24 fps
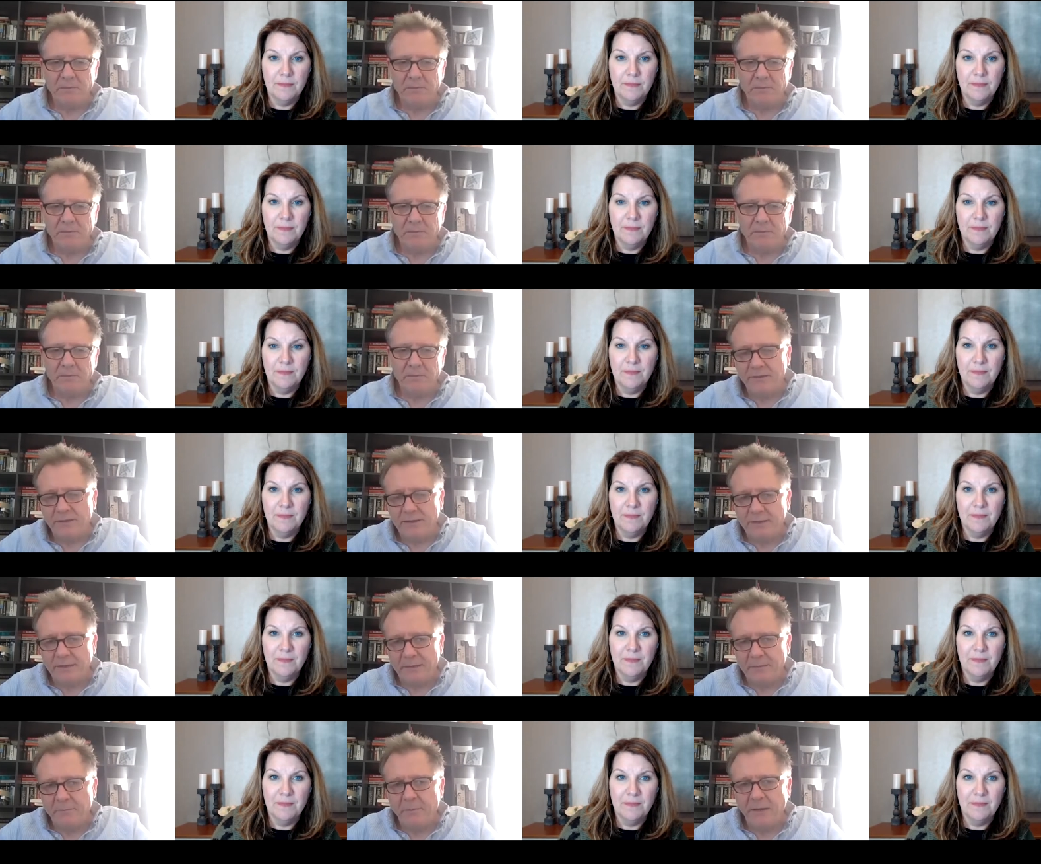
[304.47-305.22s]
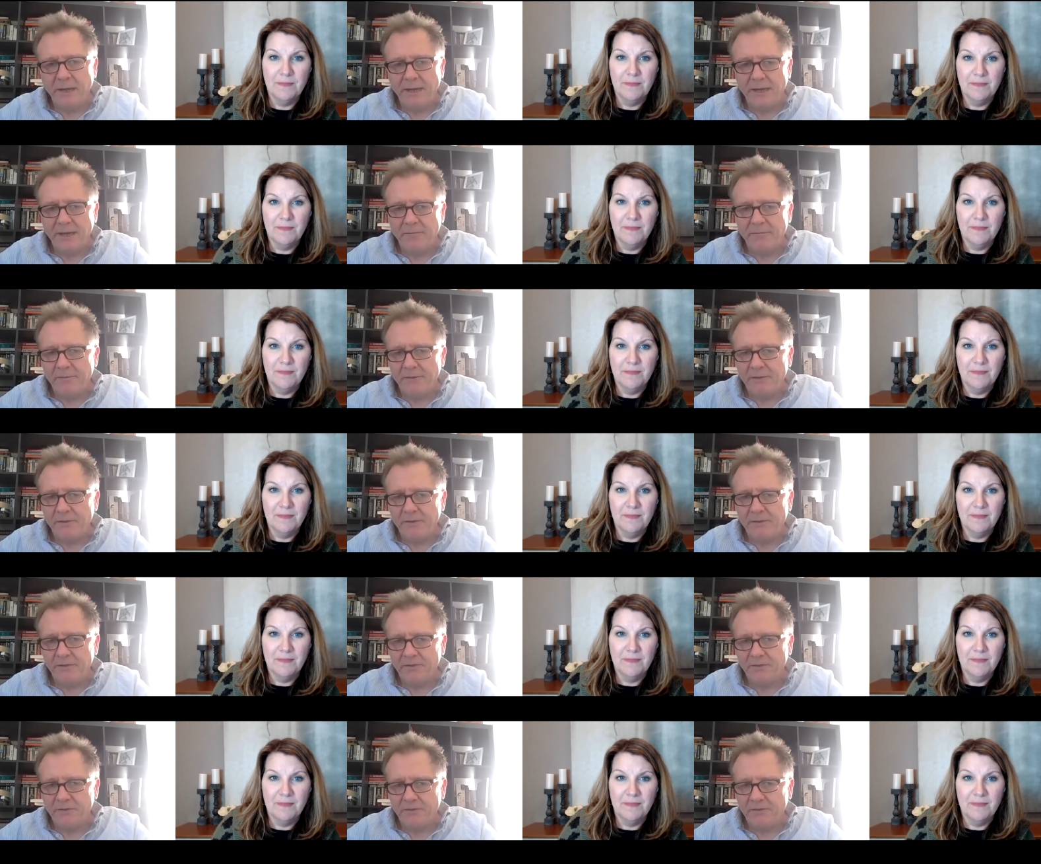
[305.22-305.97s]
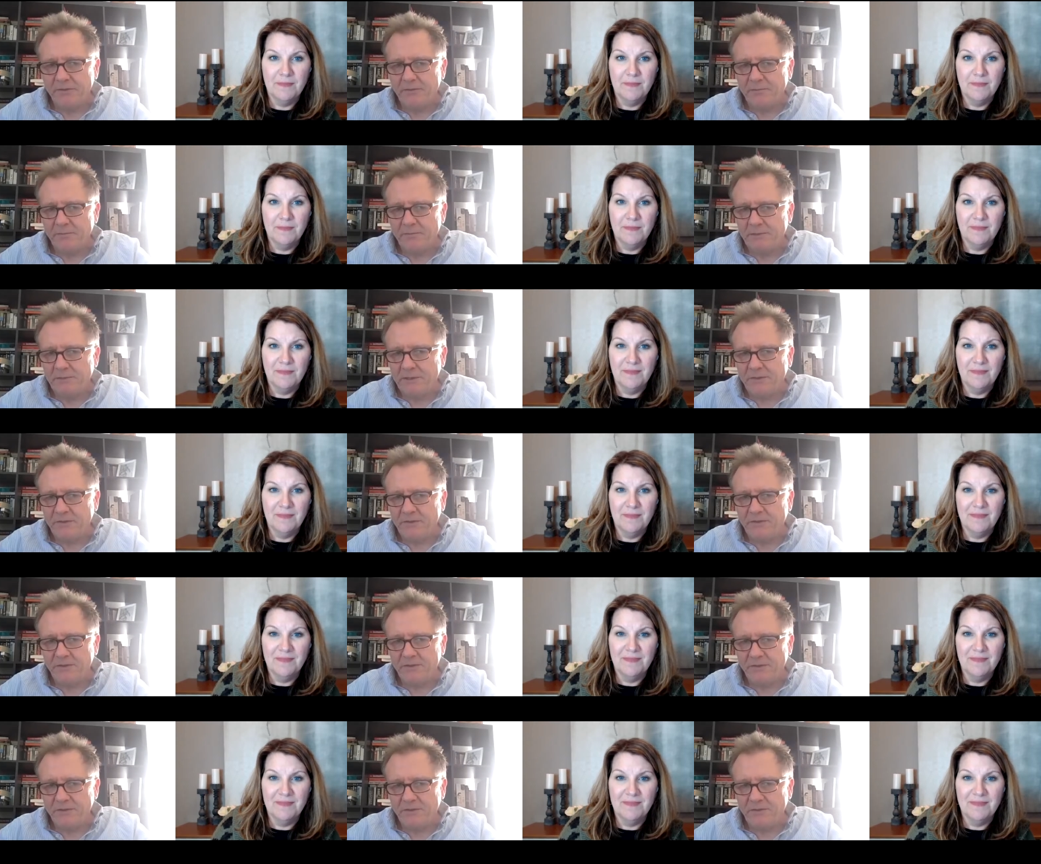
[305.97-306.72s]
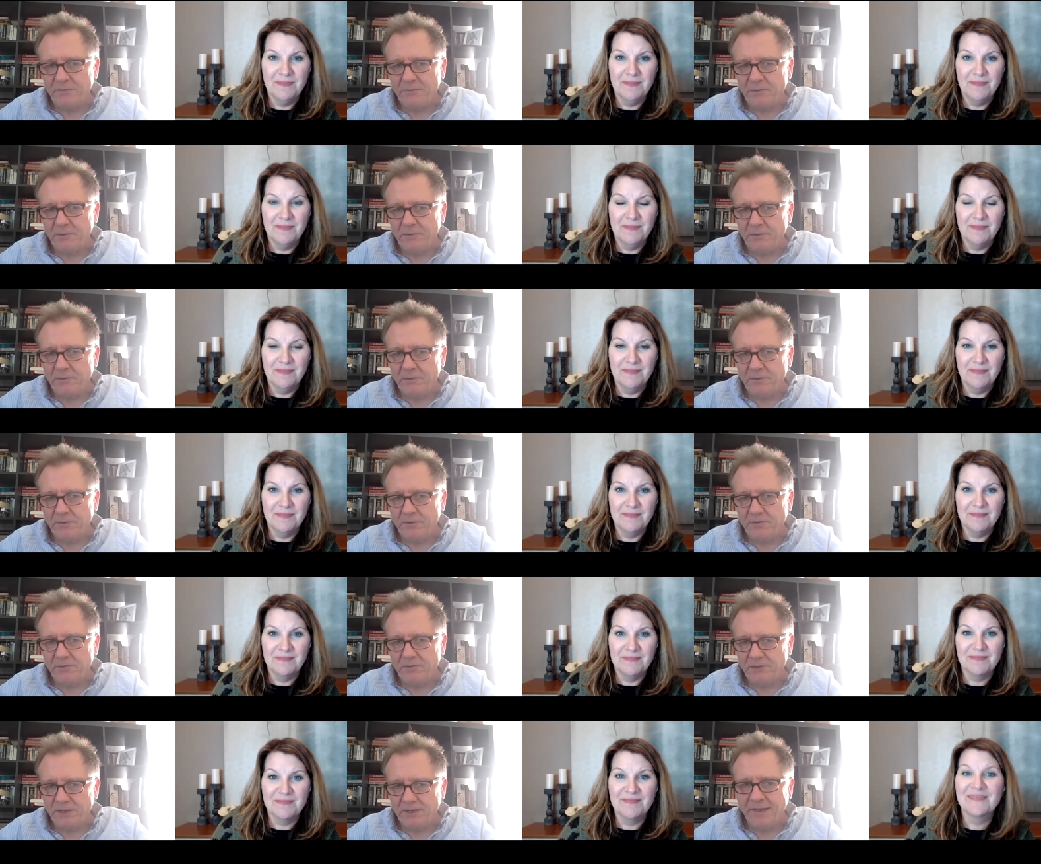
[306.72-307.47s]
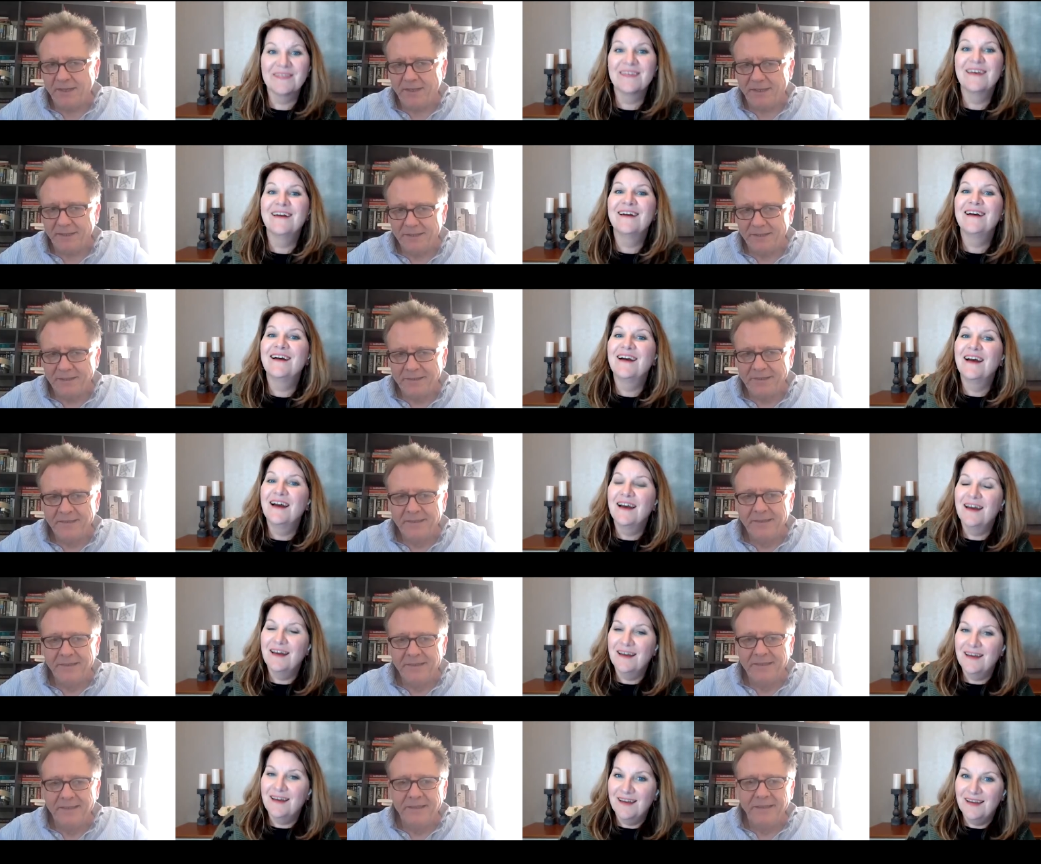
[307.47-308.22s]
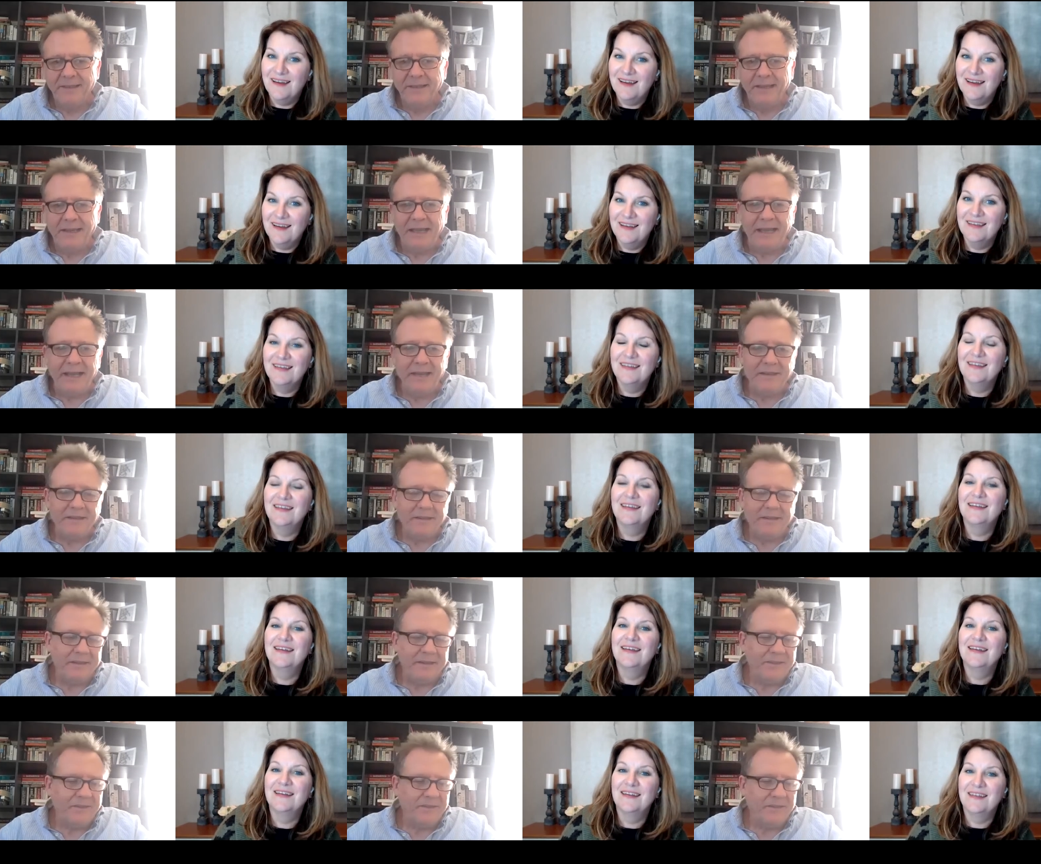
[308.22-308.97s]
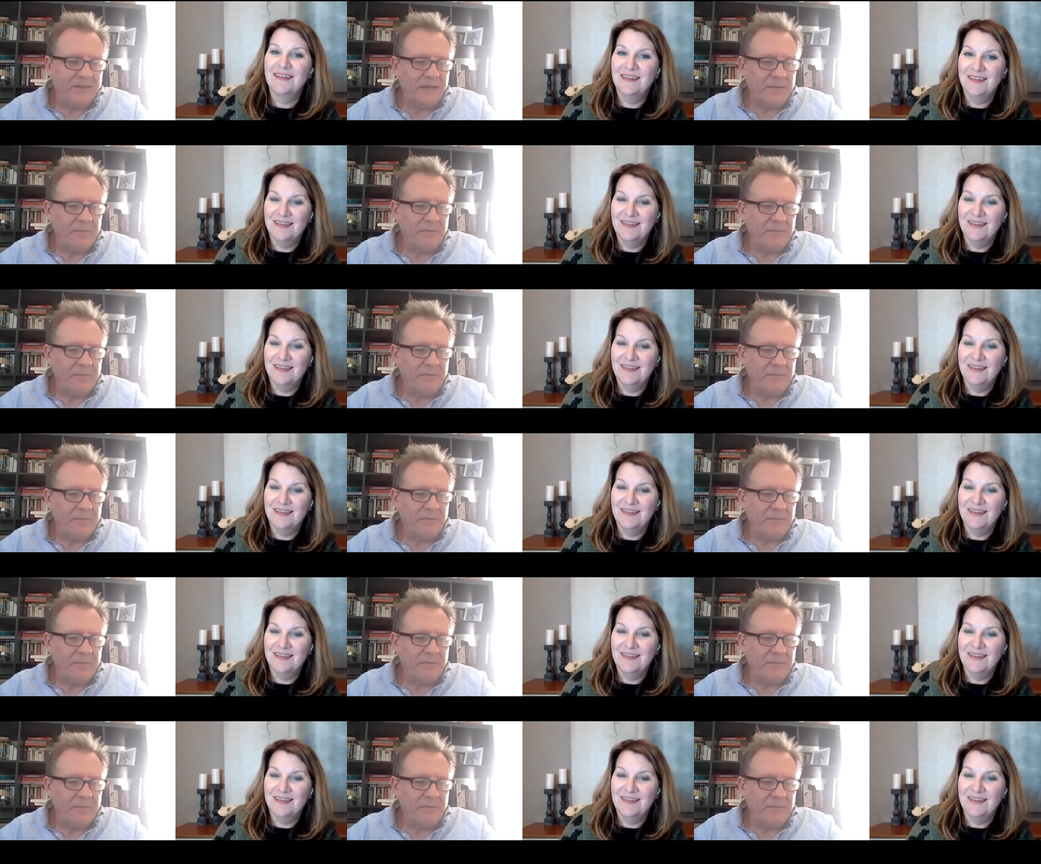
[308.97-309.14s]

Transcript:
Speaker 1: practically banned because of a political dispute with Australia, and at a time when